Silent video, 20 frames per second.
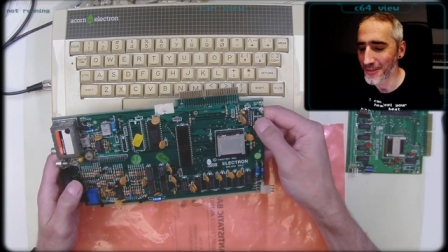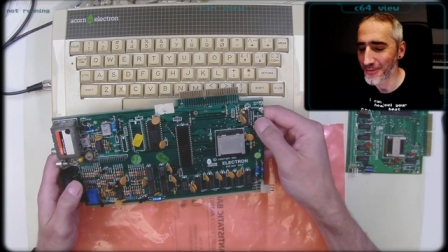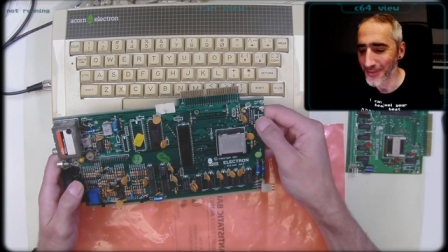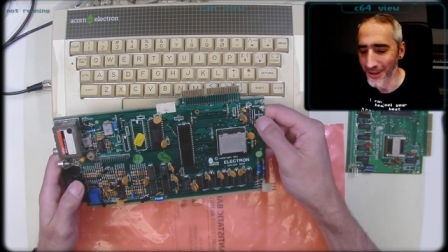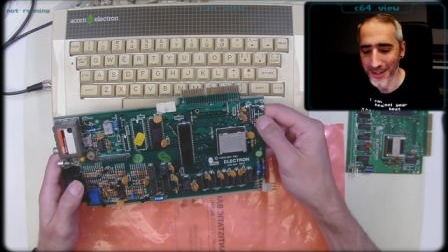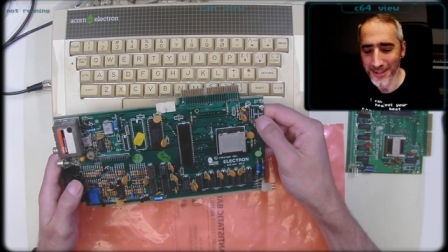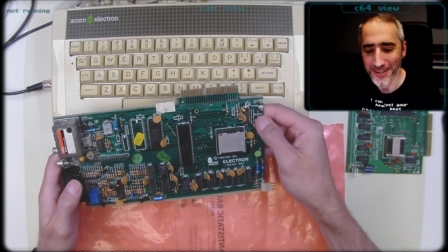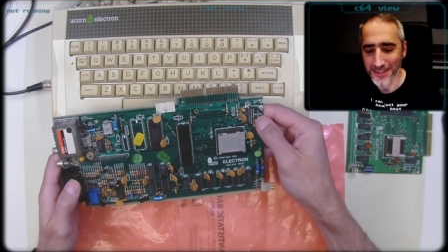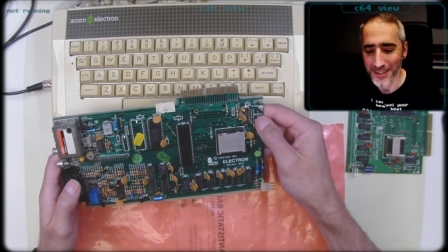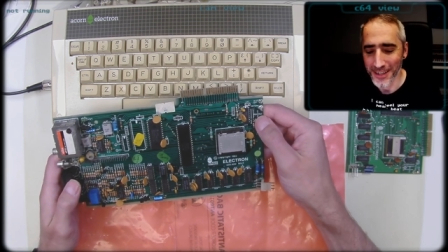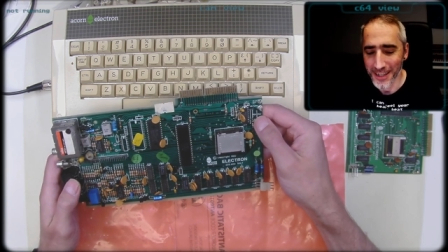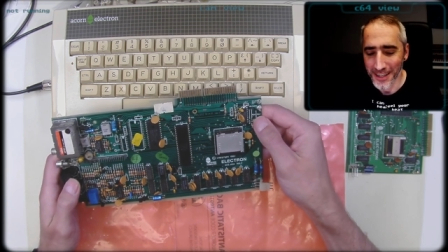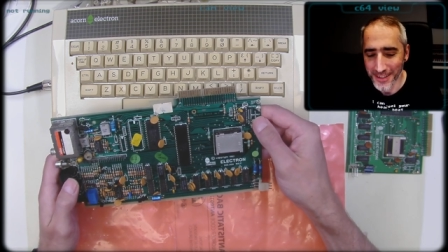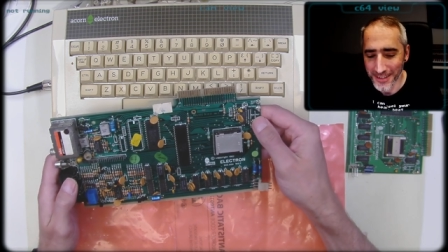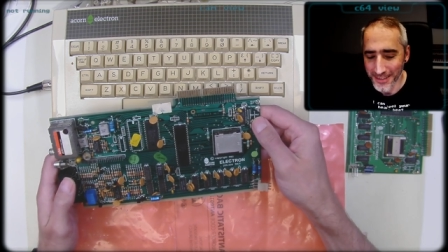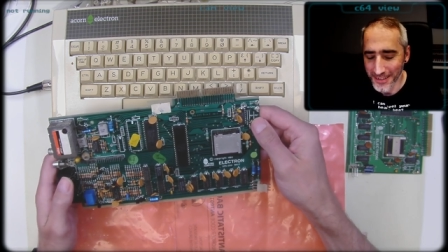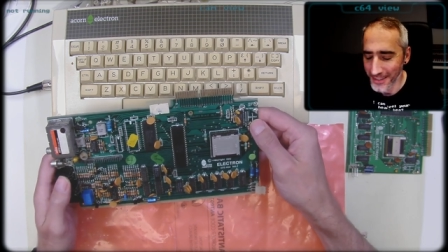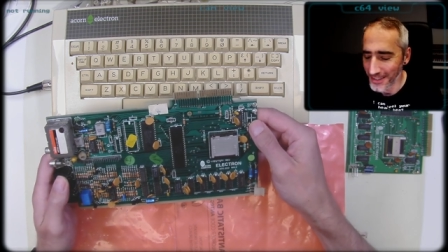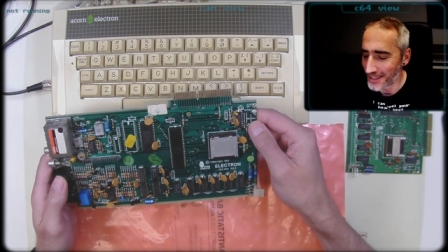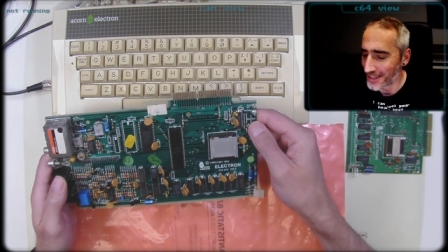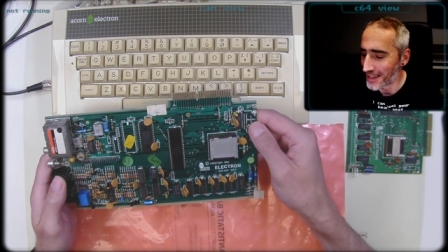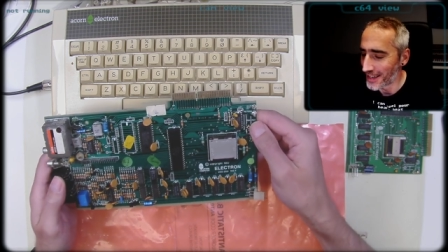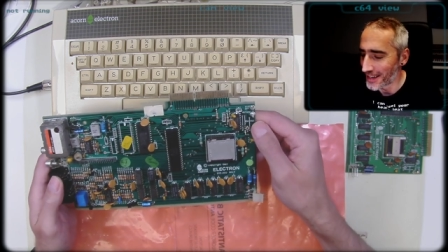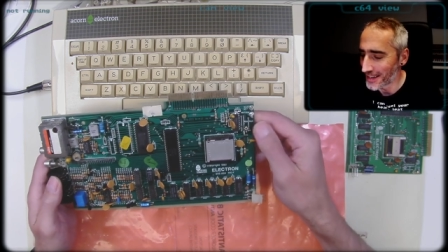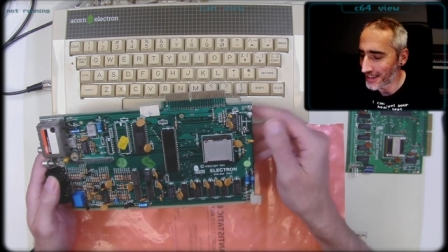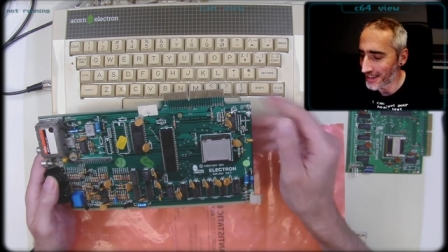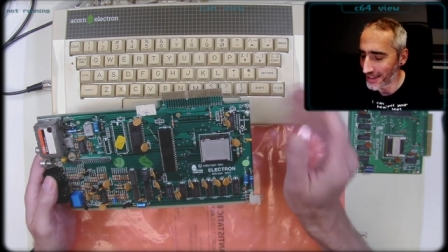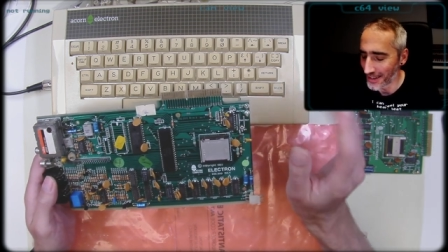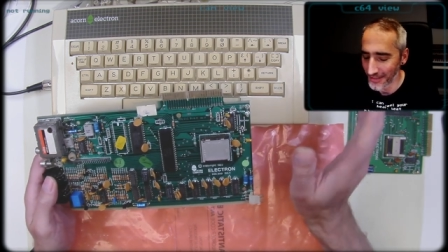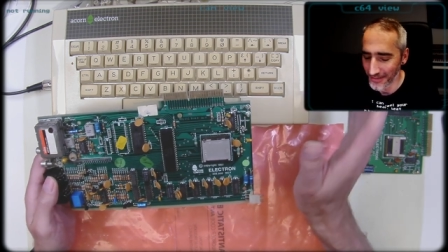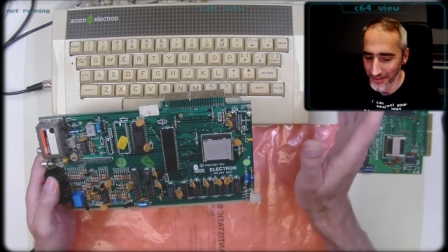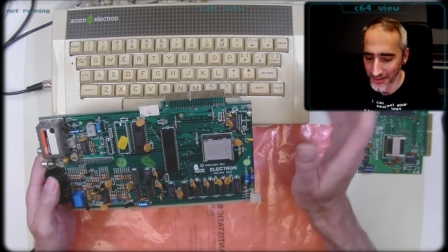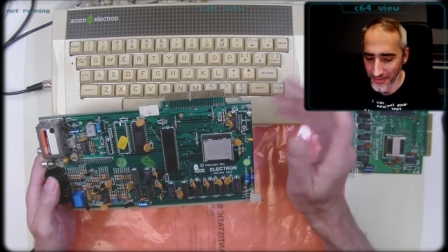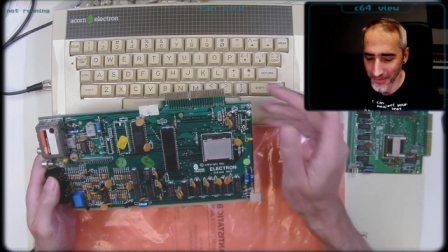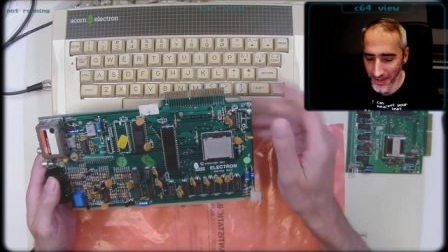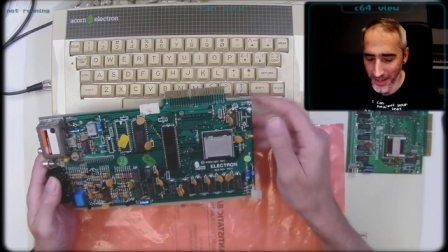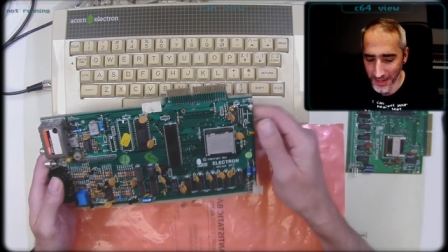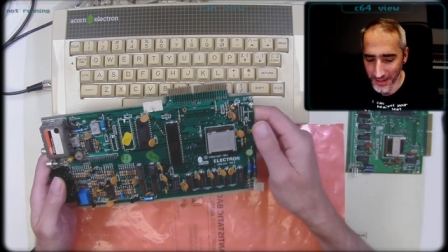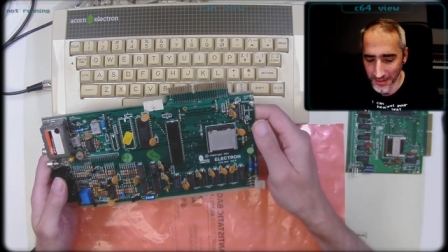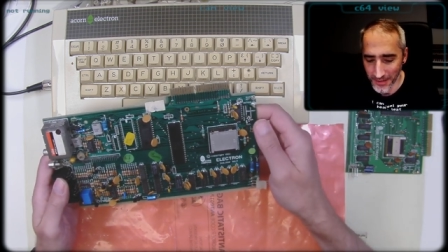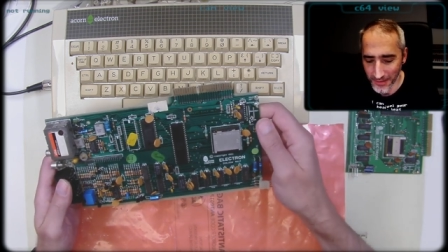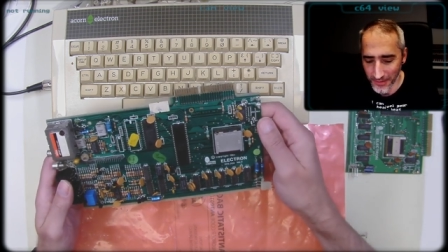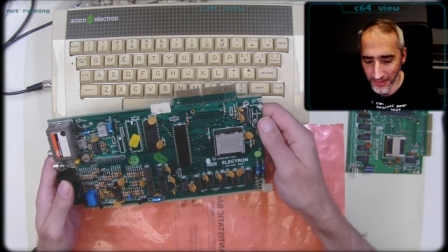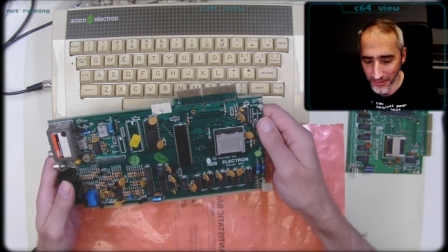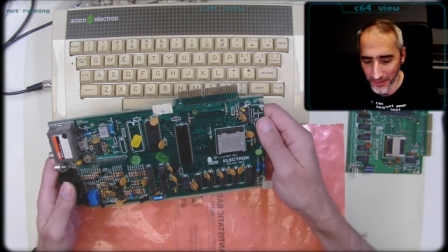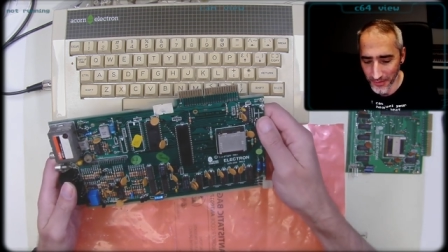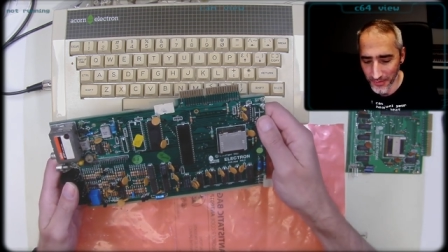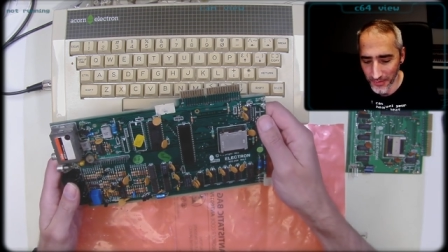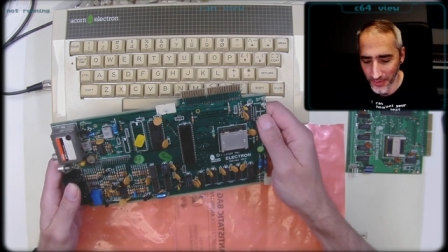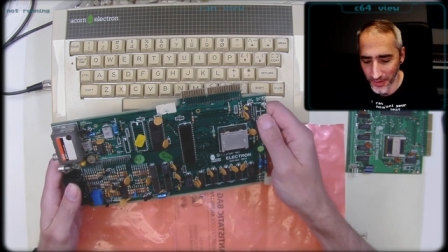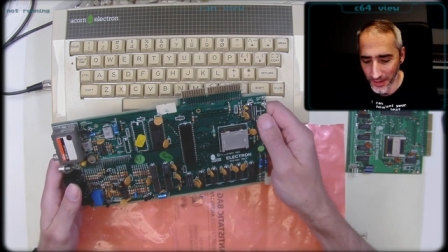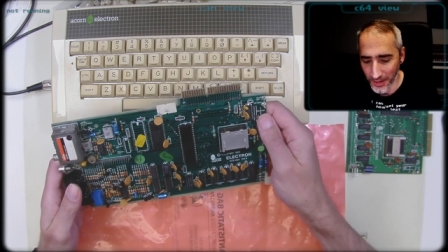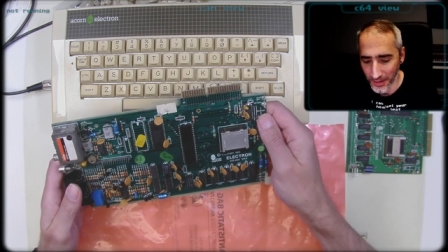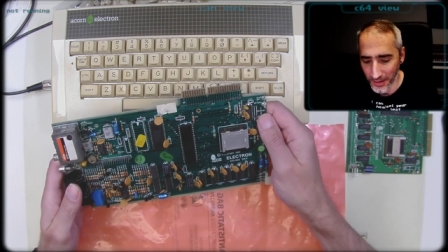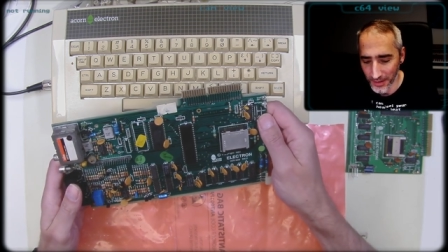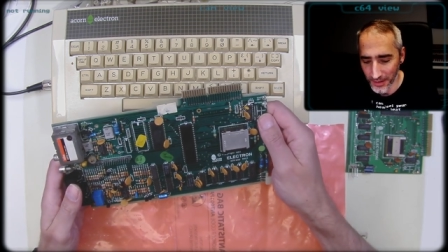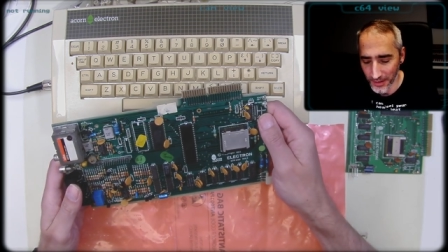the functionality like uh, we've had with uh,